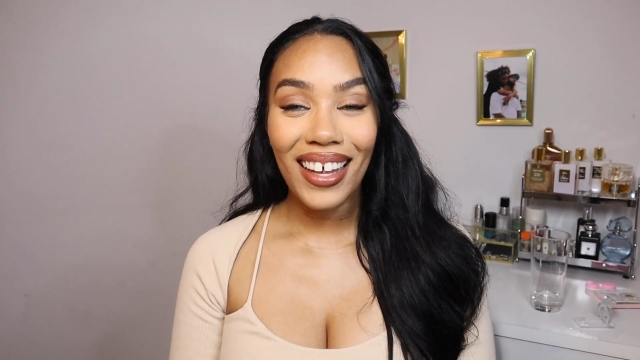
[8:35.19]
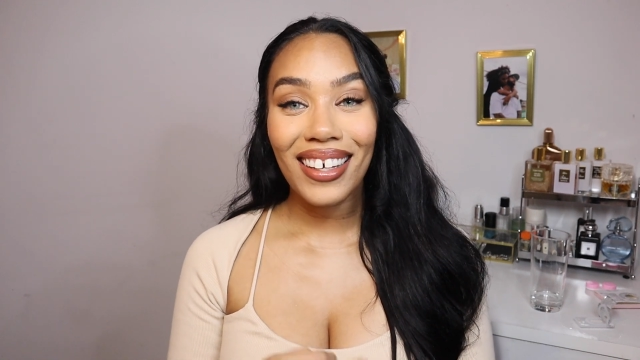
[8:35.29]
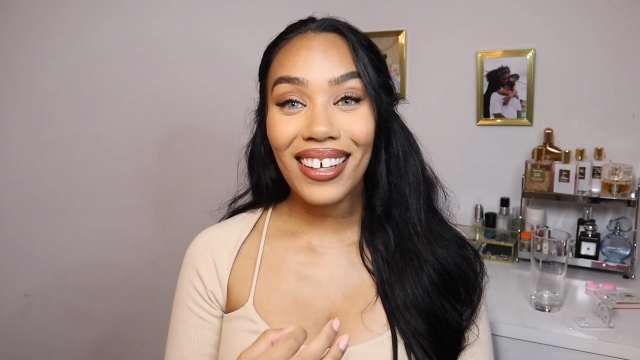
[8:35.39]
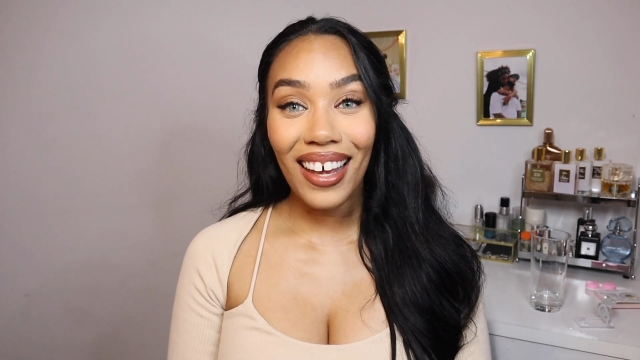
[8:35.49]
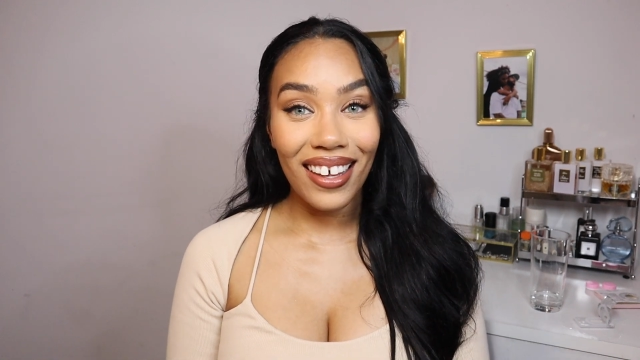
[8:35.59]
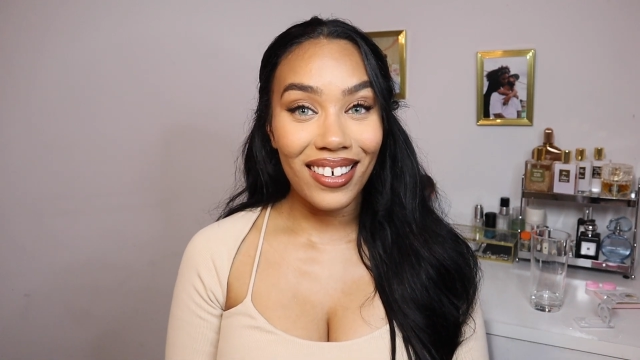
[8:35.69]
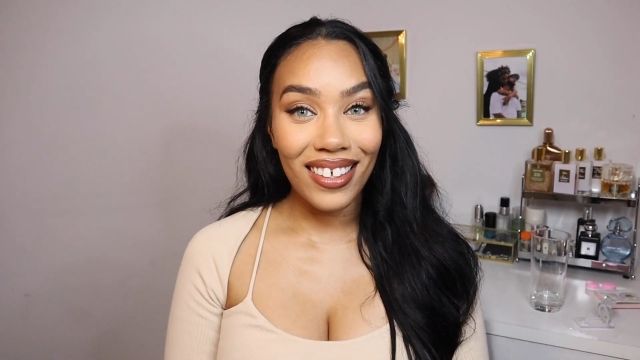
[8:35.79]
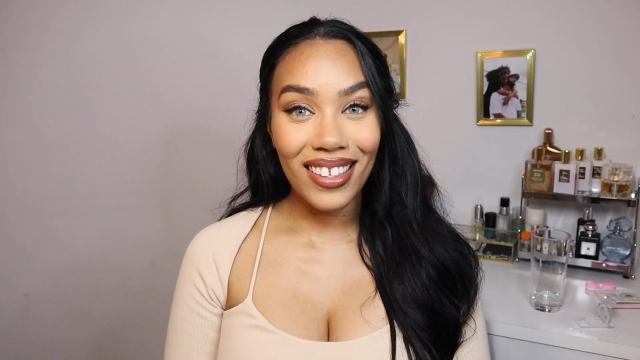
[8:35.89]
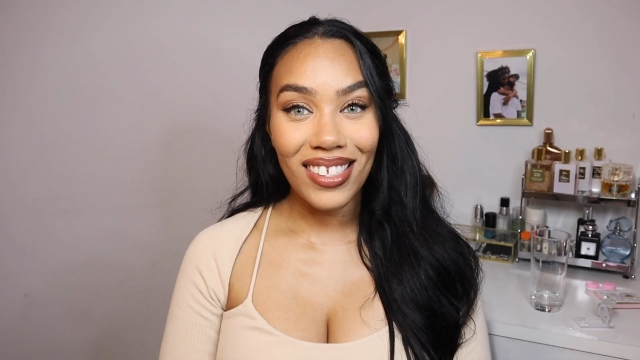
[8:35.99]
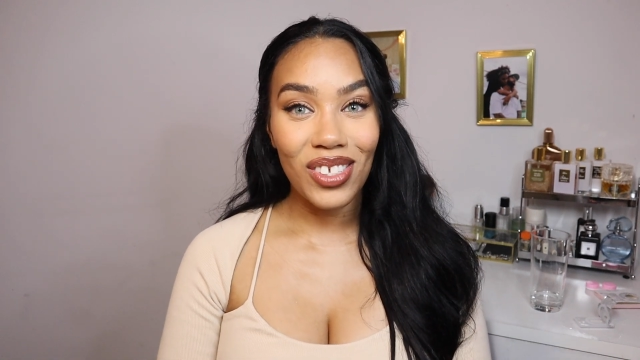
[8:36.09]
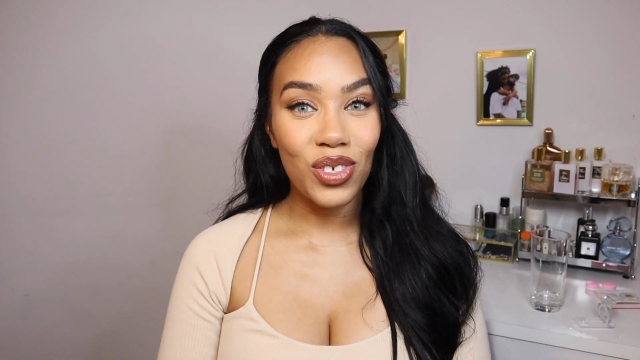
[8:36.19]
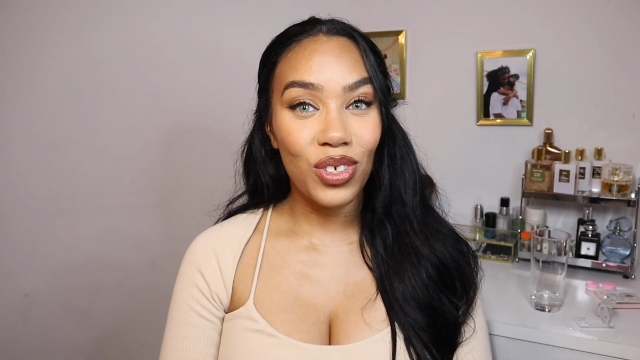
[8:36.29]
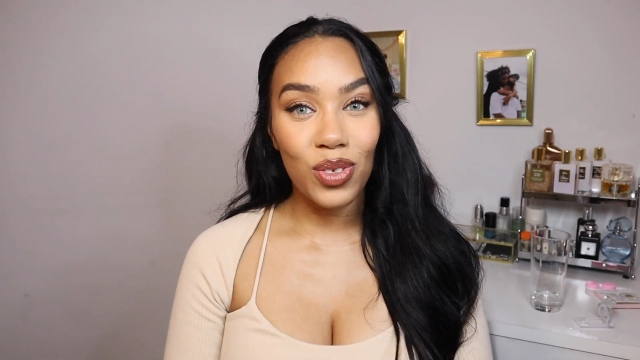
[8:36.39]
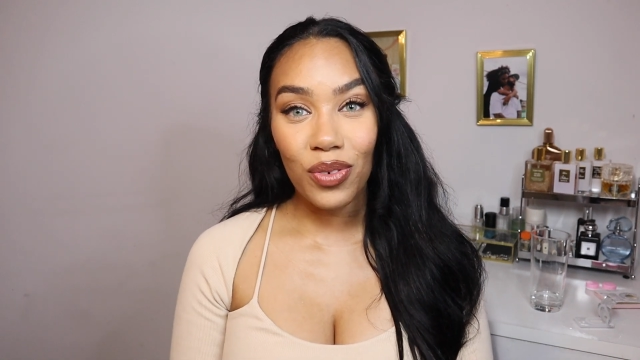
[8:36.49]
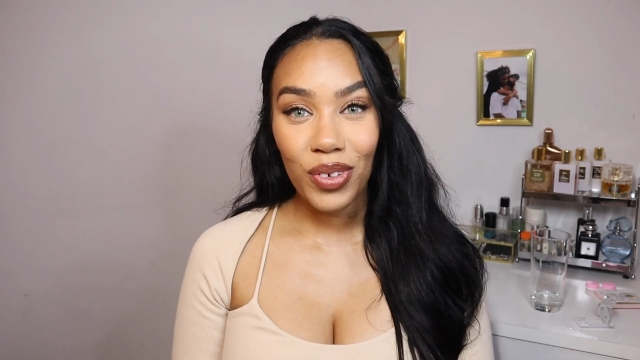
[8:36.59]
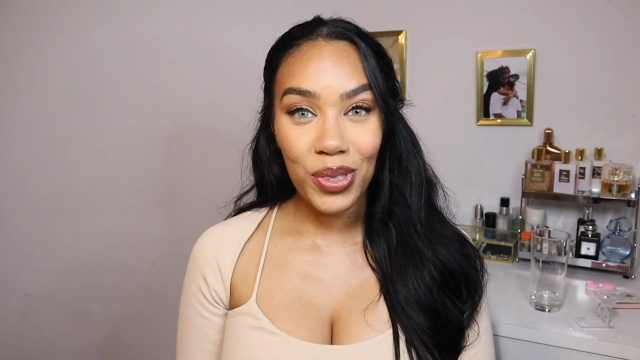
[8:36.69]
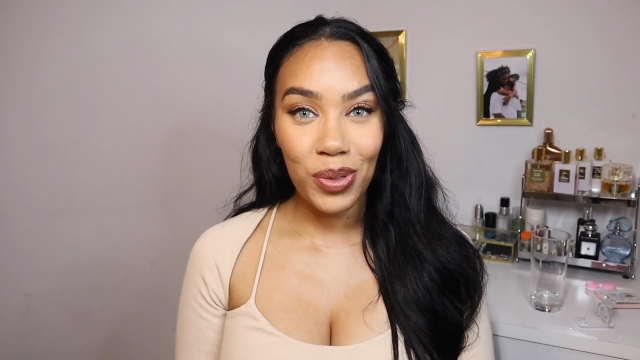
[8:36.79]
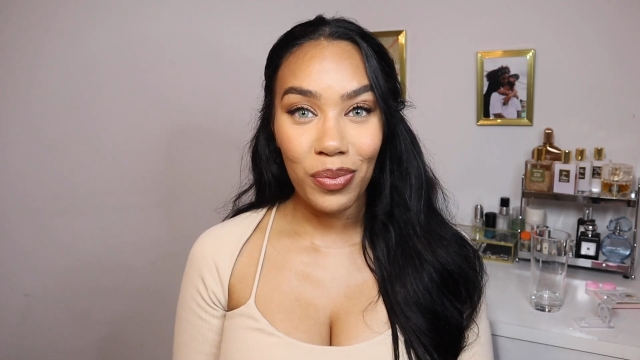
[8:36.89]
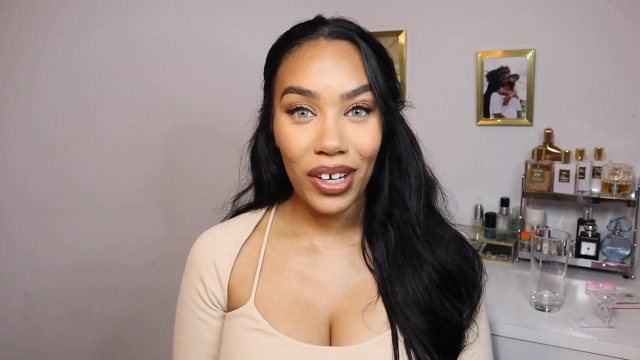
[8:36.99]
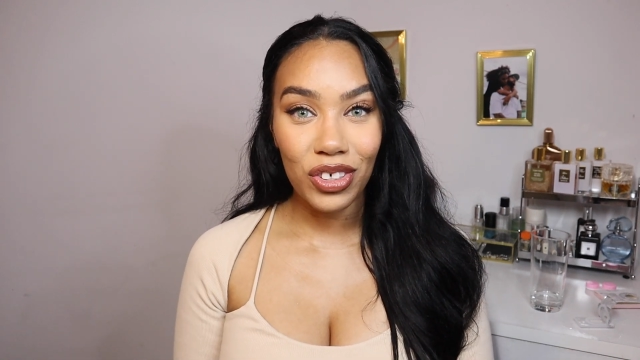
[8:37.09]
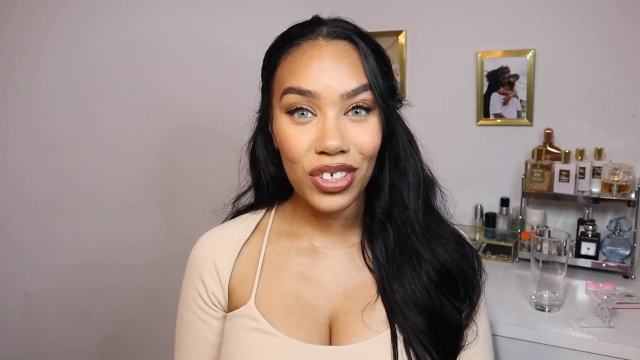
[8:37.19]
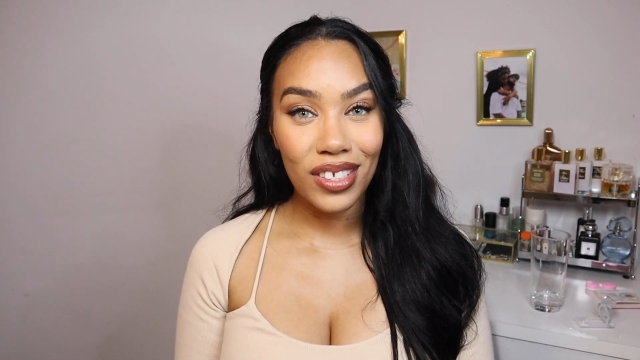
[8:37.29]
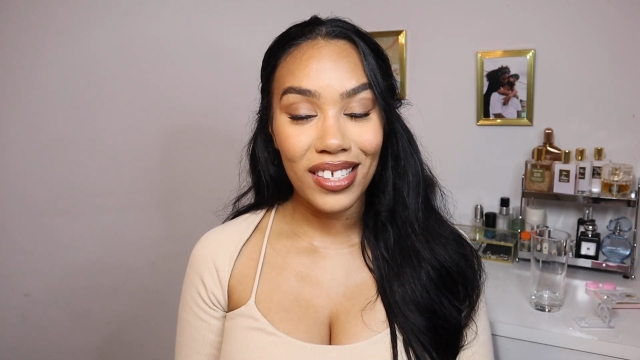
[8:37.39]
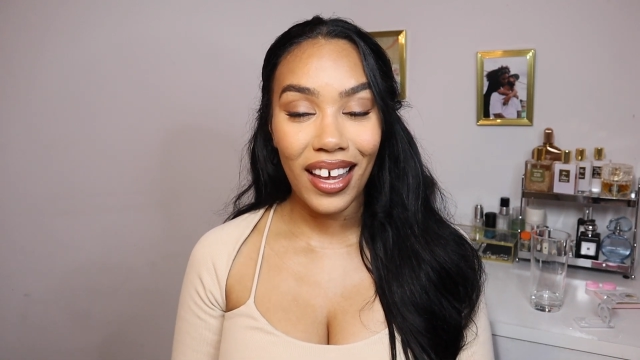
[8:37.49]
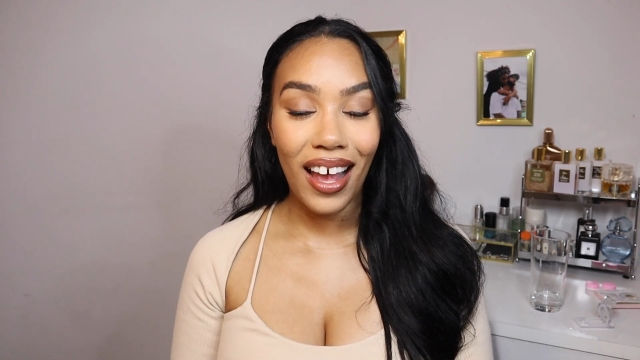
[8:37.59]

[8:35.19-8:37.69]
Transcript: And again, this is just for first impressions.